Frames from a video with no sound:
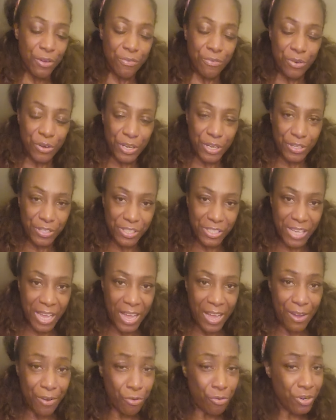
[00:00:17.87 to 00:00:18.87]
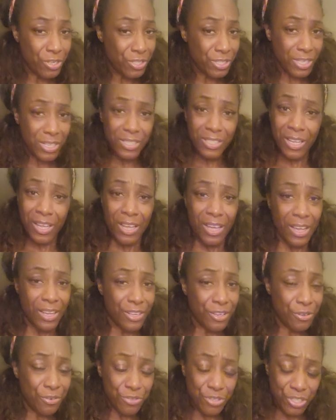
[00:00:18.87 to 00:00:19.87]
for your sign, or just
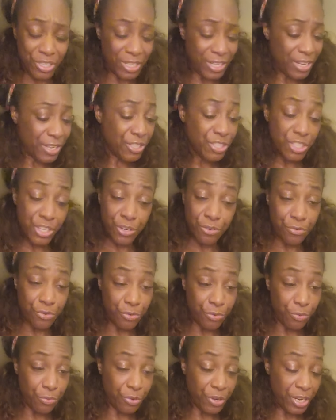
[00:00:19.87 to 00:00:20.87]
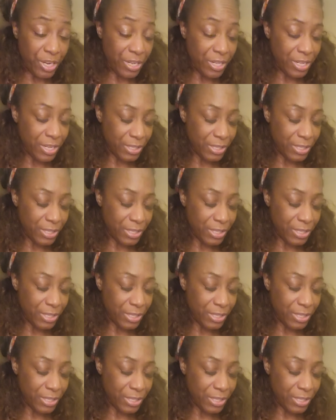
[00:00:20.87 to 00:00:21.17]
usually a general read.